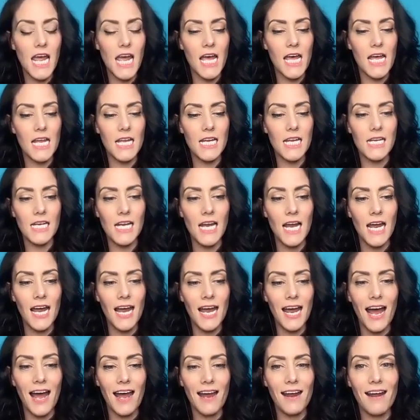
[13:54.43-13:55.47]
And
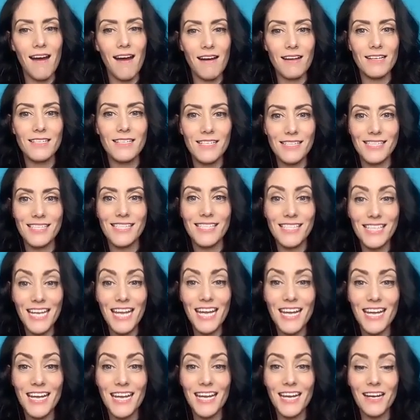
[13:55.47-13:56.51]
I got to
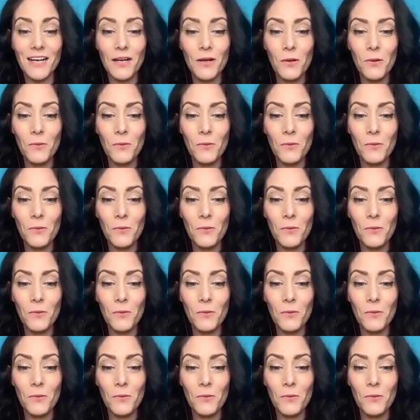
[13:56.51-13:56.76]
see